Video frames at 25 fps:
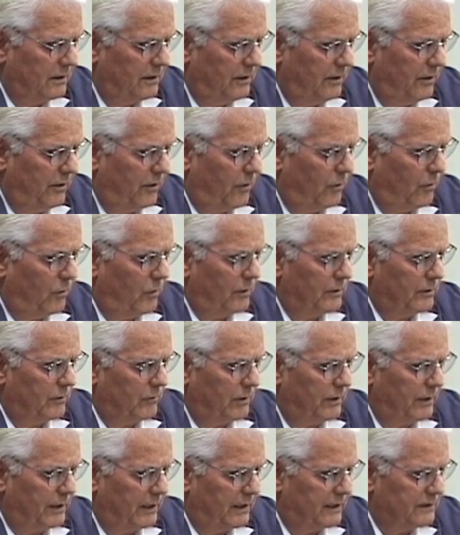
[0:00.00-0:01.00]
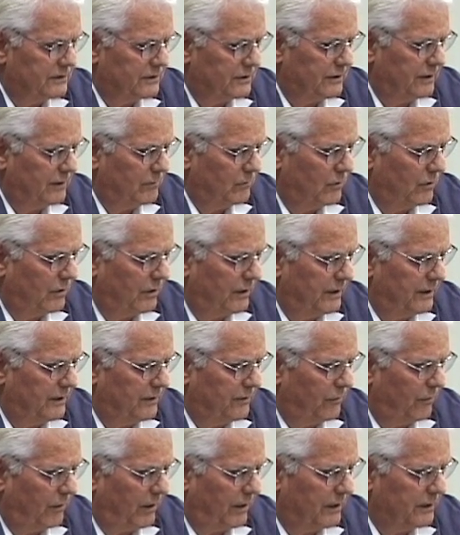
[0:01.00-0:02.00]
No one would ask him why he
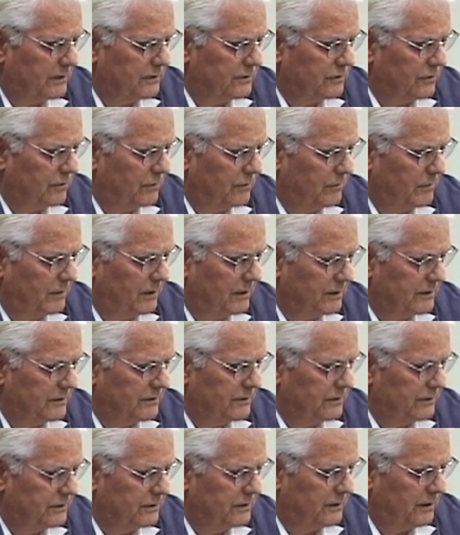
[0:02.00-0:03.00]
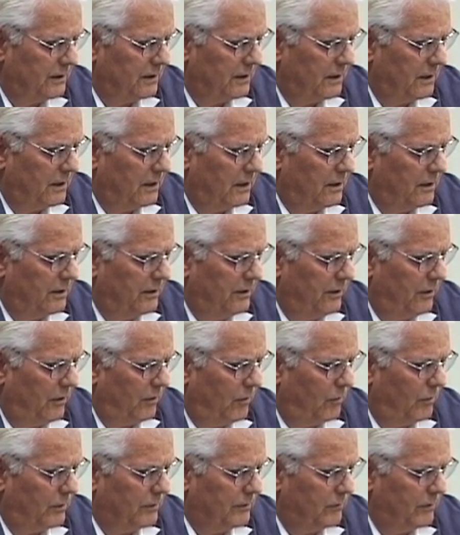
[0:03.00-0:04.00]
drank so much.
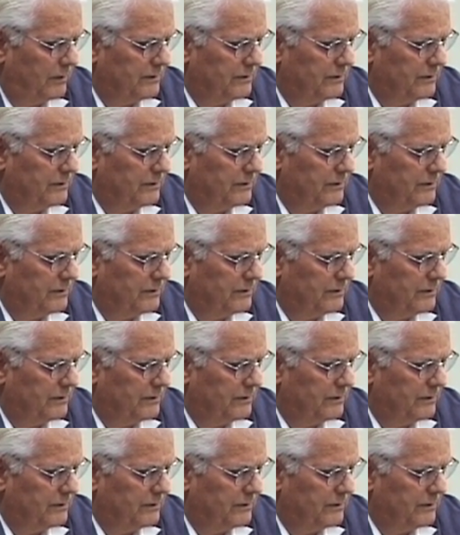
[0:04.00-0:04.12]
No one